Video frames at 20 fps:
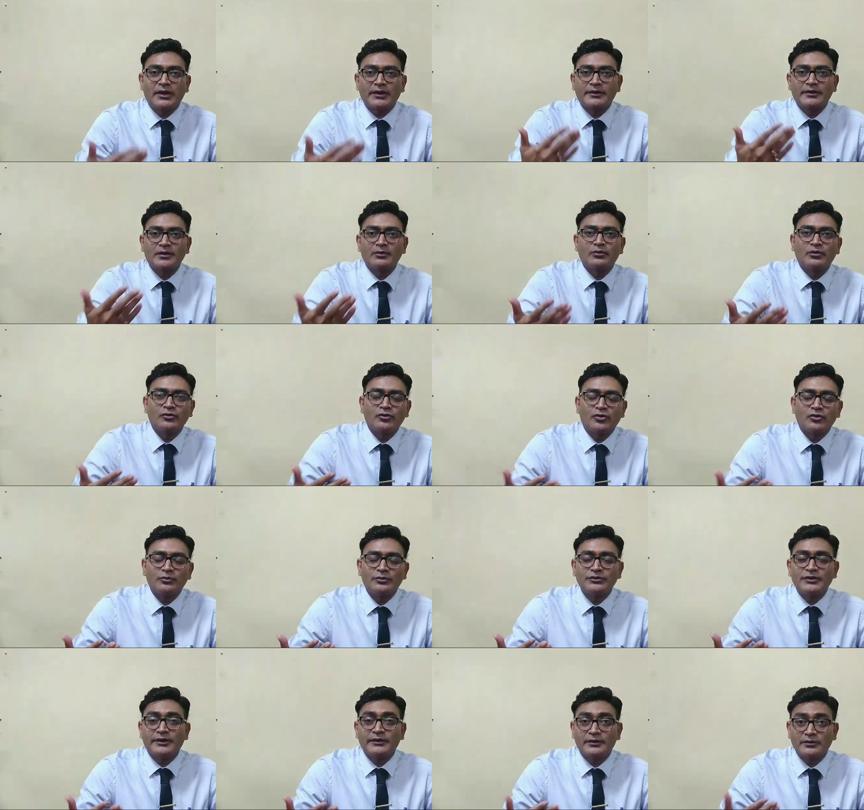item or
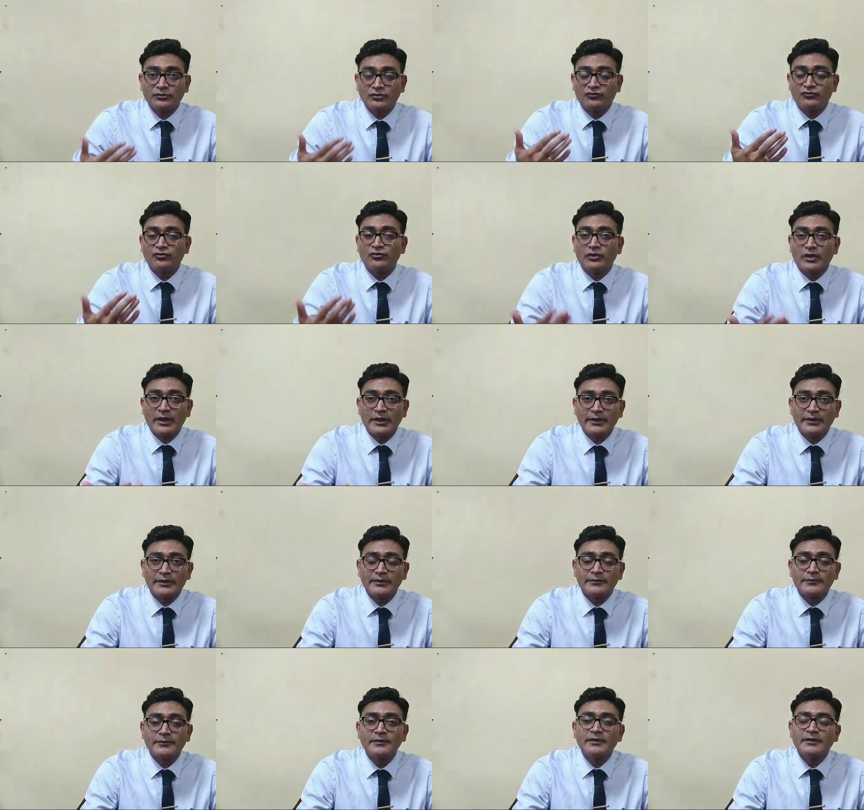non-veg items, if you like
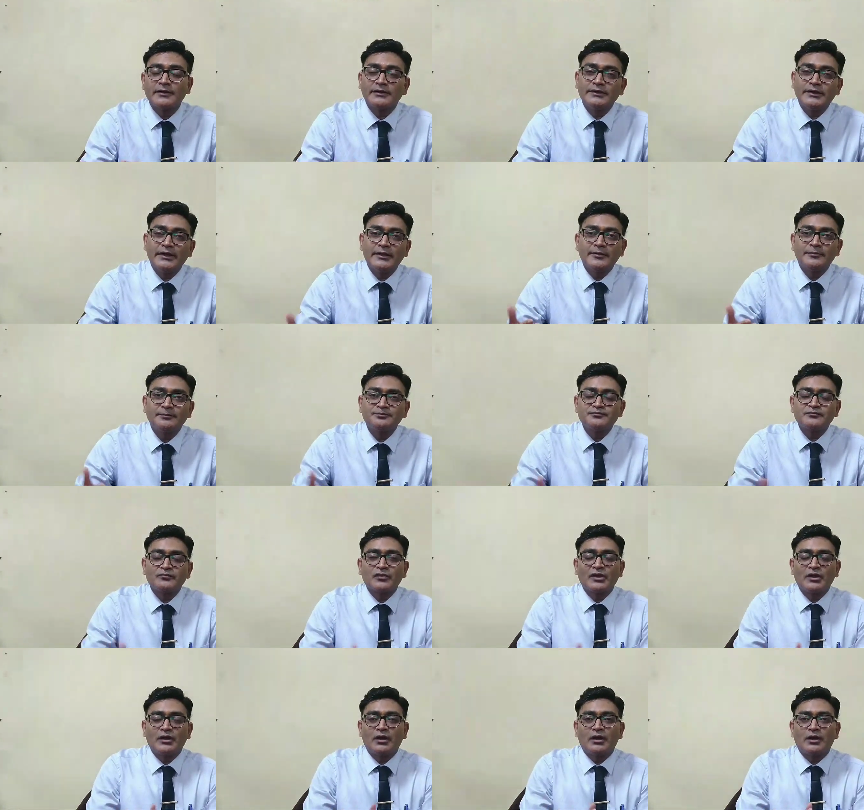it, then
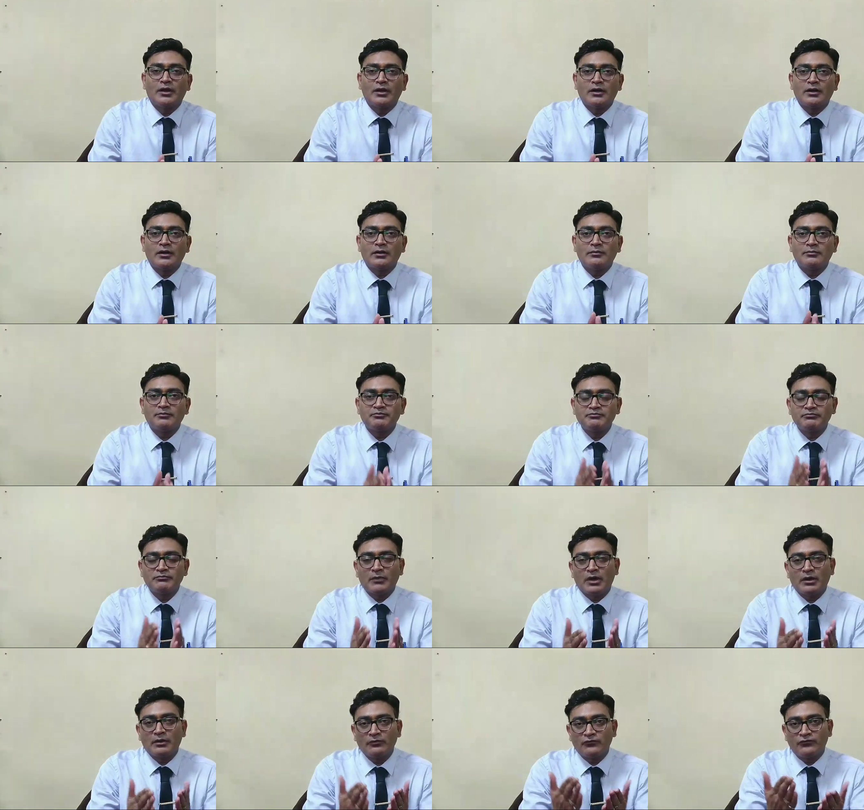
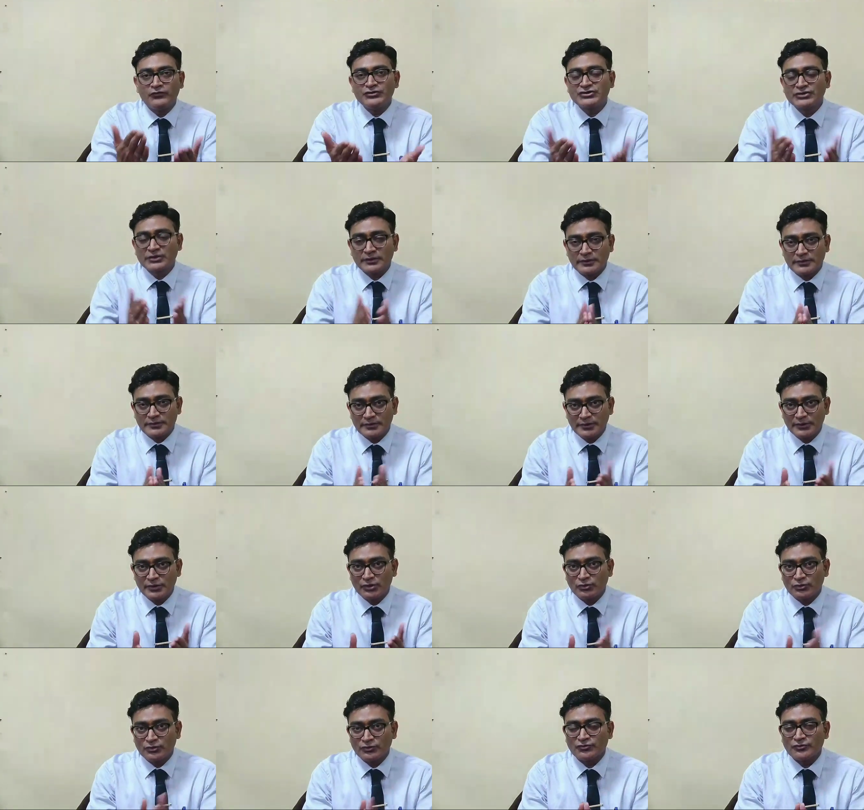feature it in
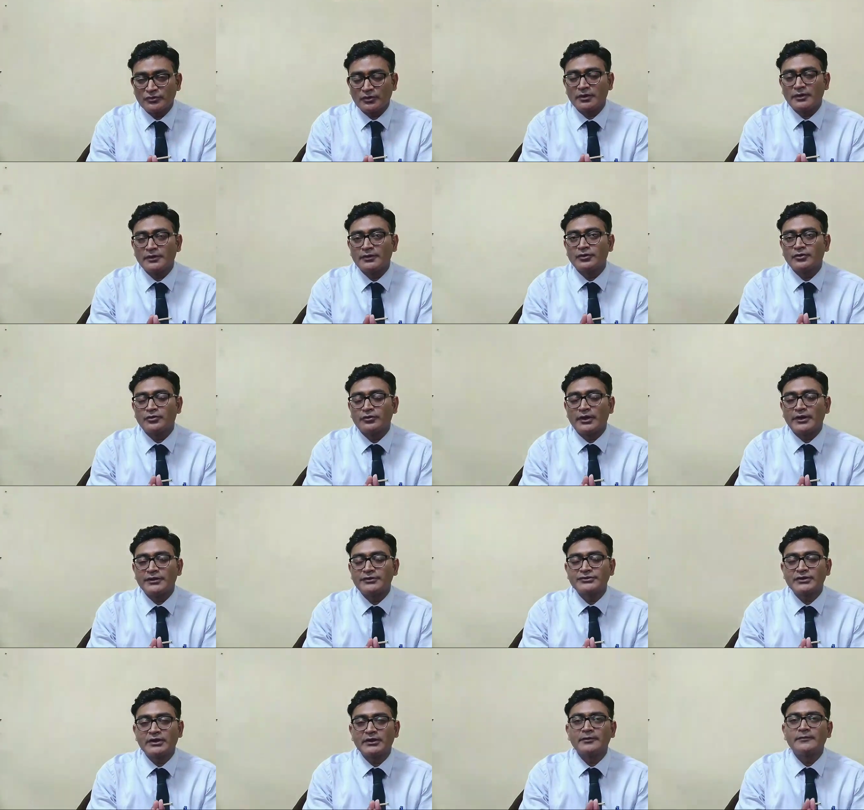your diet
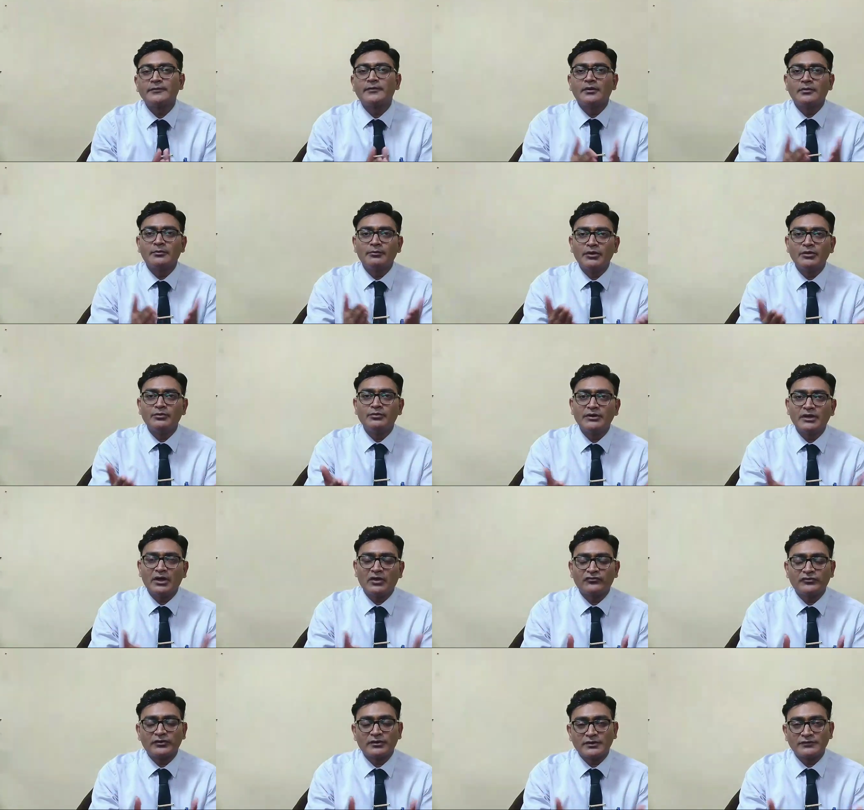chart. Maybe
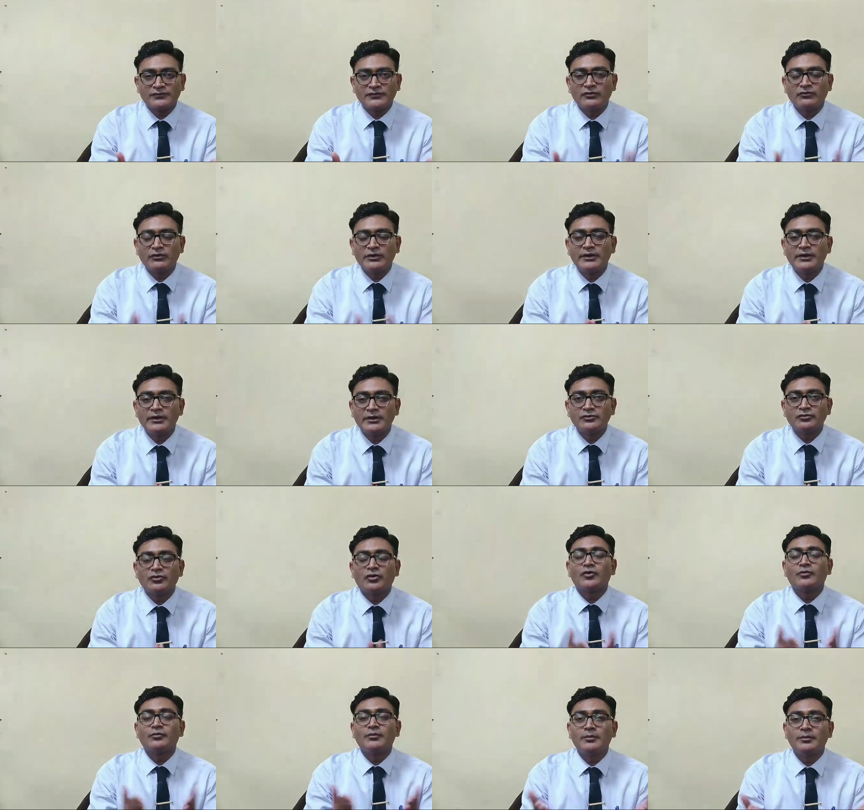after a 7 days
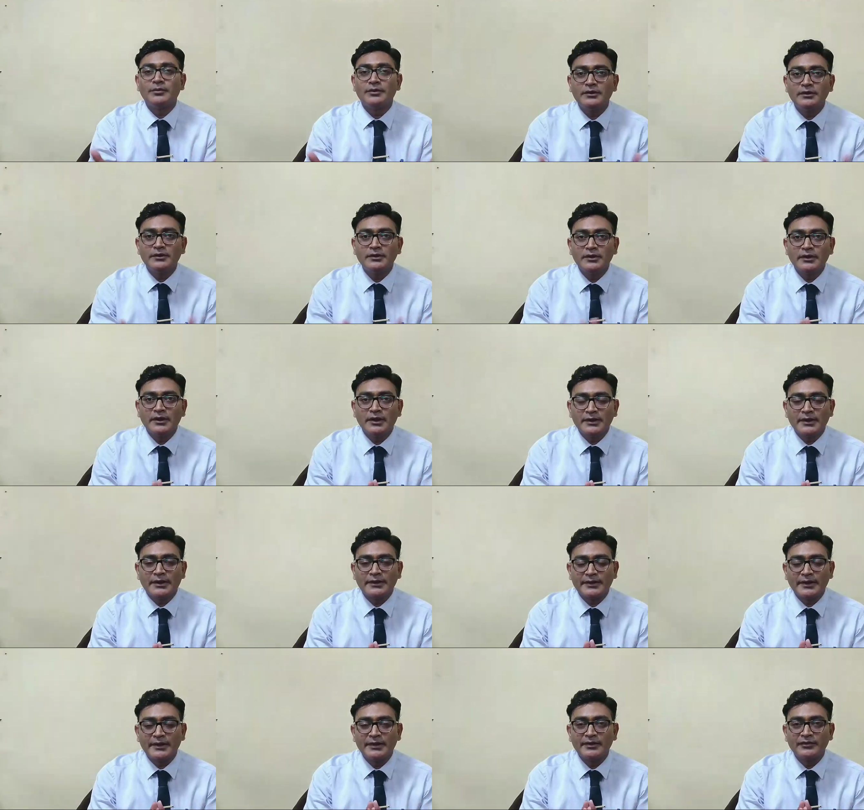or maybe in a
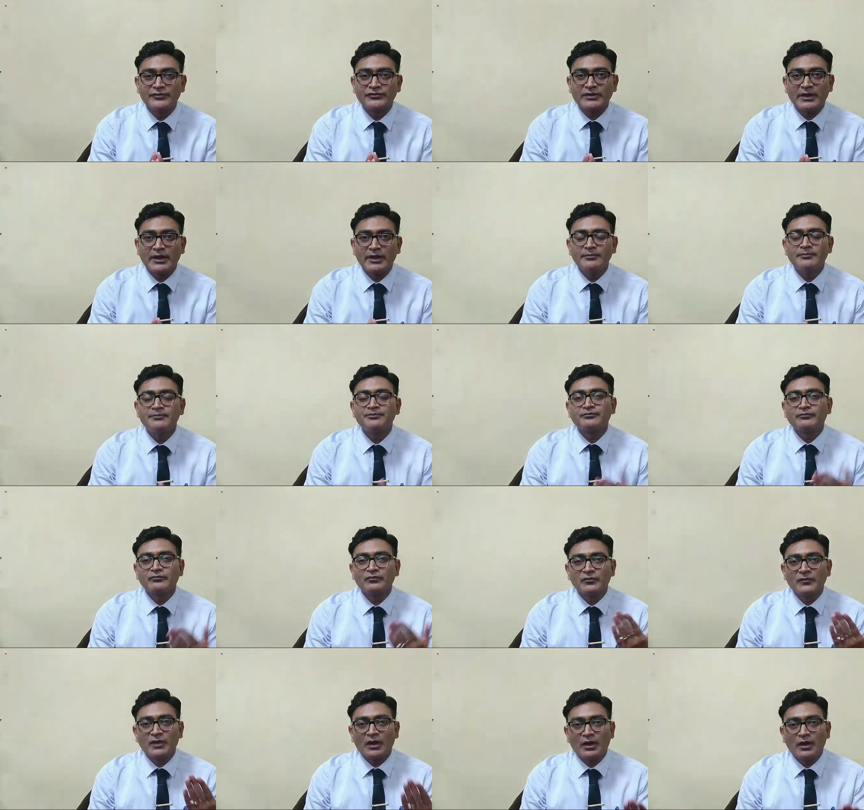10 days time,
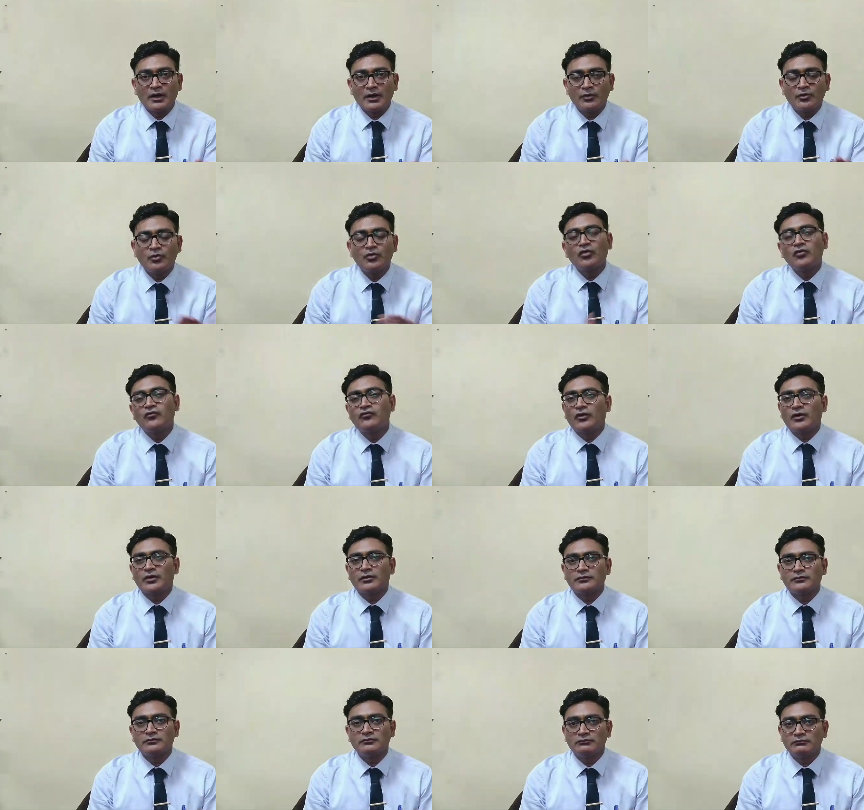go
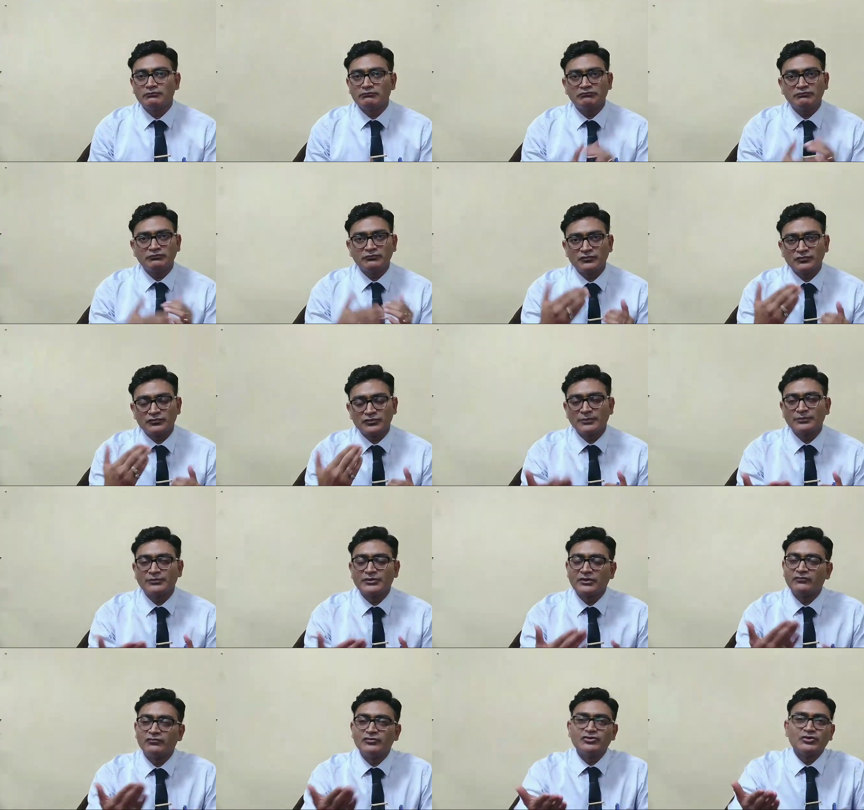for
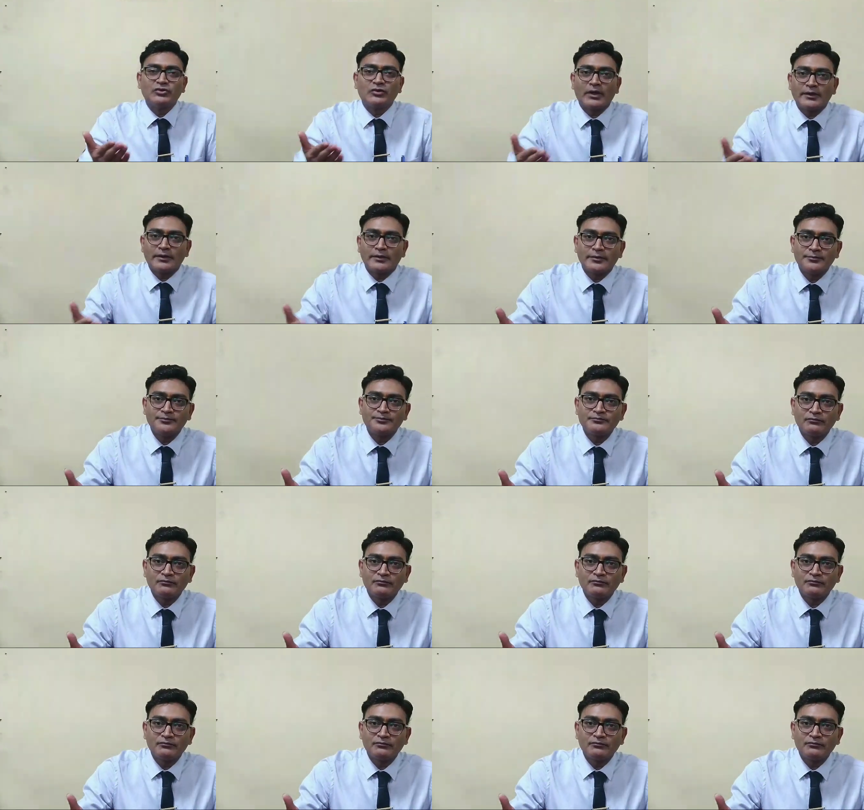something which you like.